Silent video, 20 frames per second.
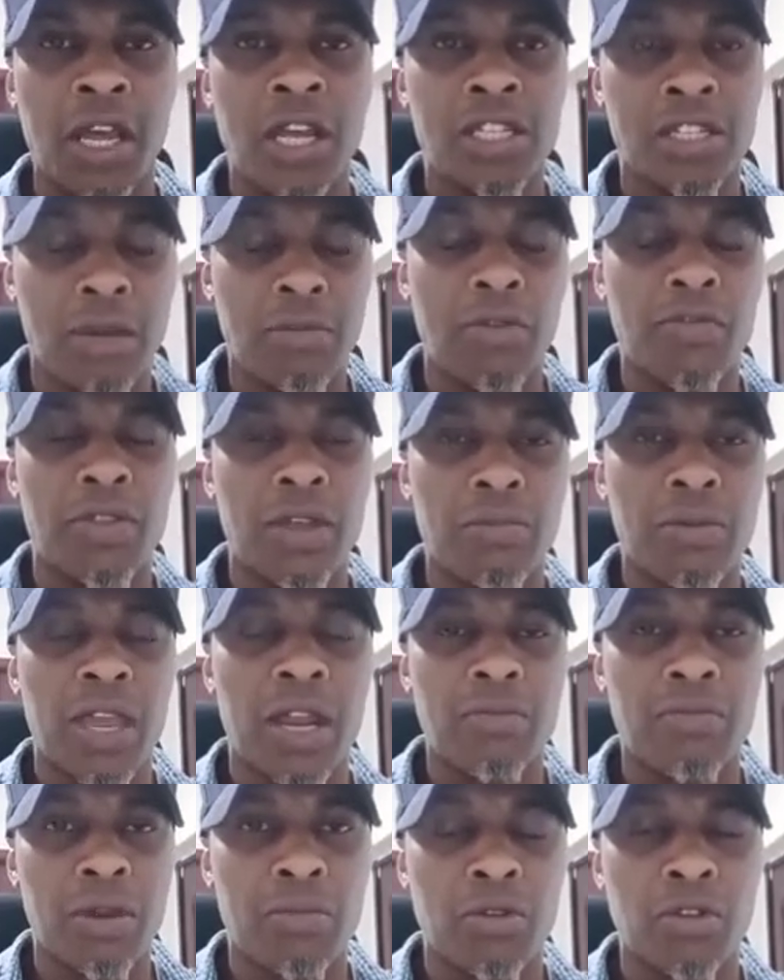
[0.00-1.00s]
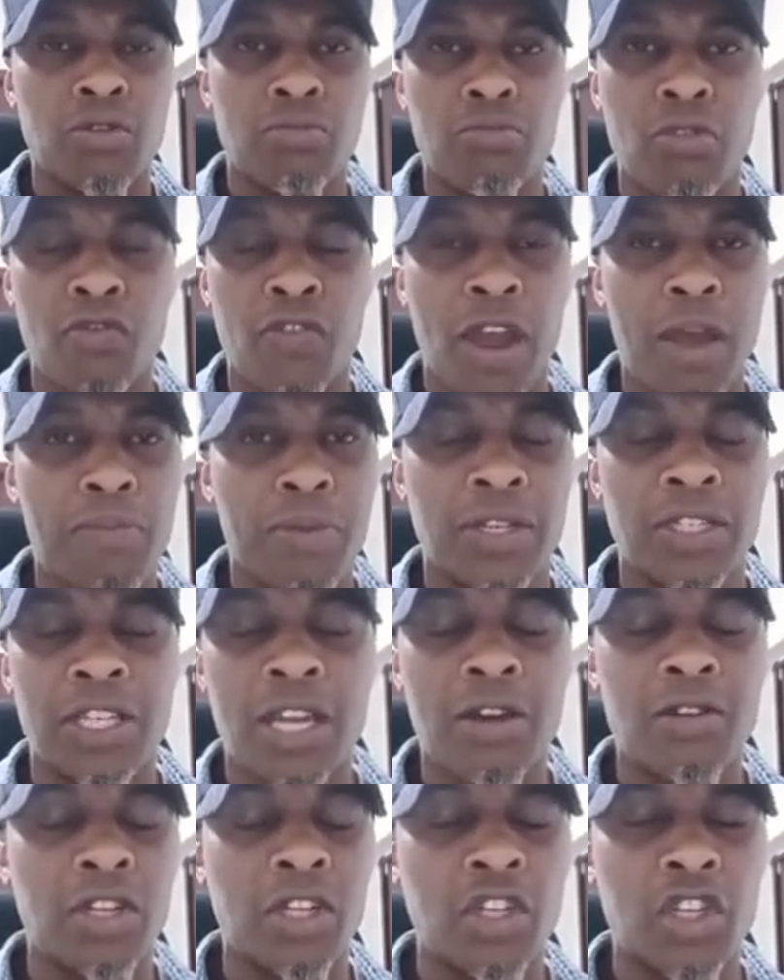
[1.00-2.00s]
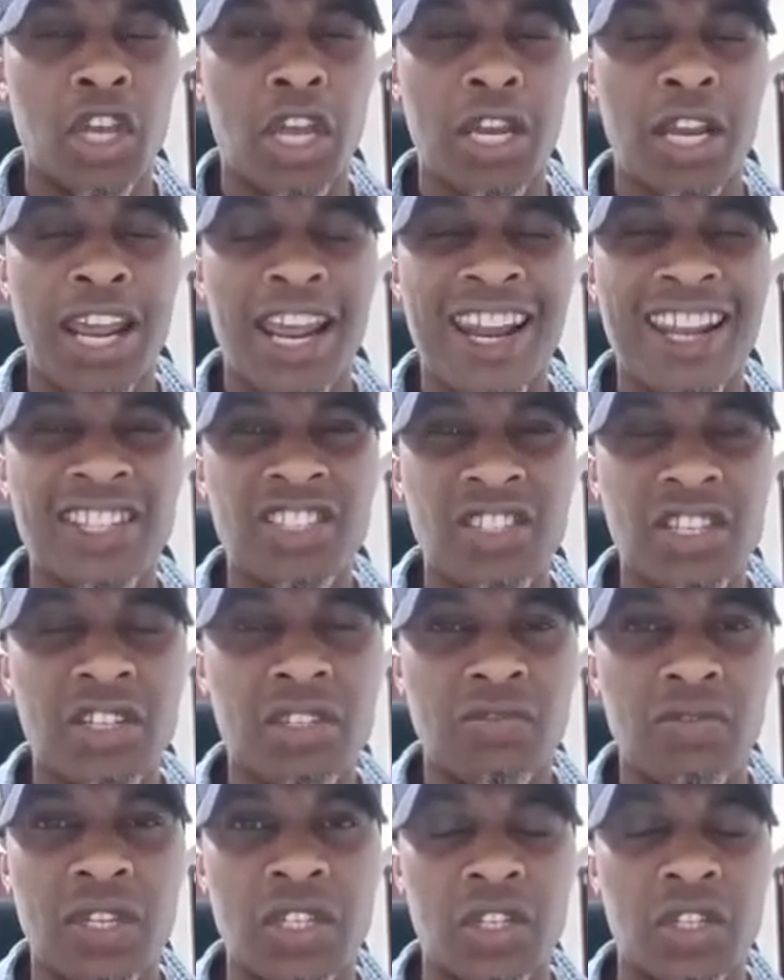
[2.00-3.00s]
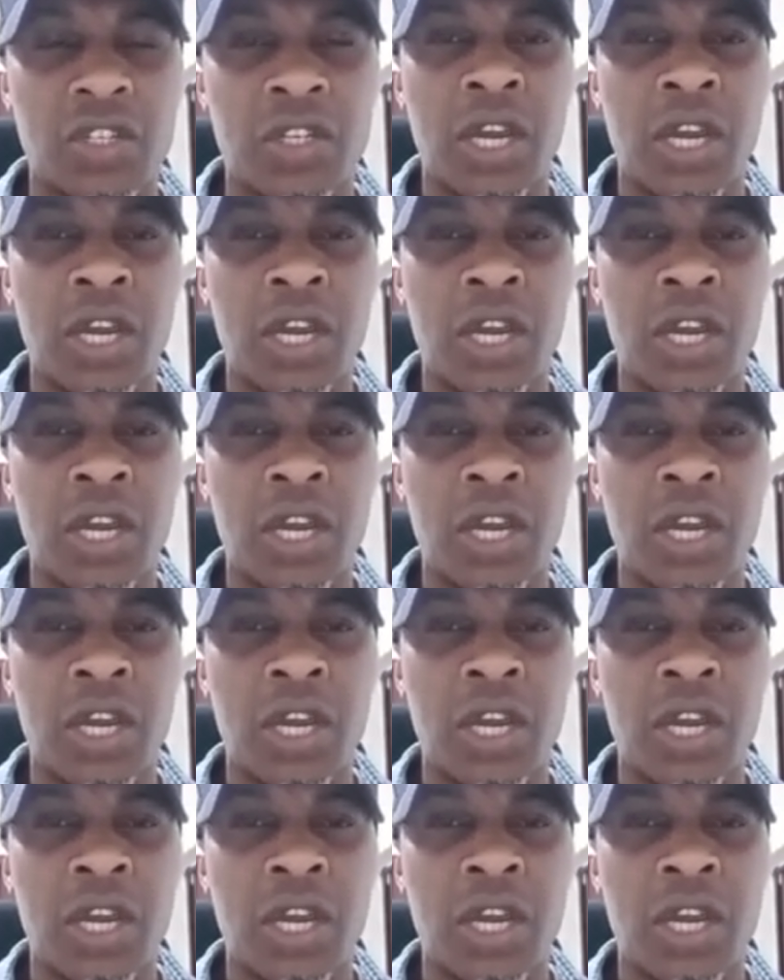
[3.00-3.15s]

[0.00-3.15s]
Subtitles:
Some of them can be able to move up and down in China and access visas.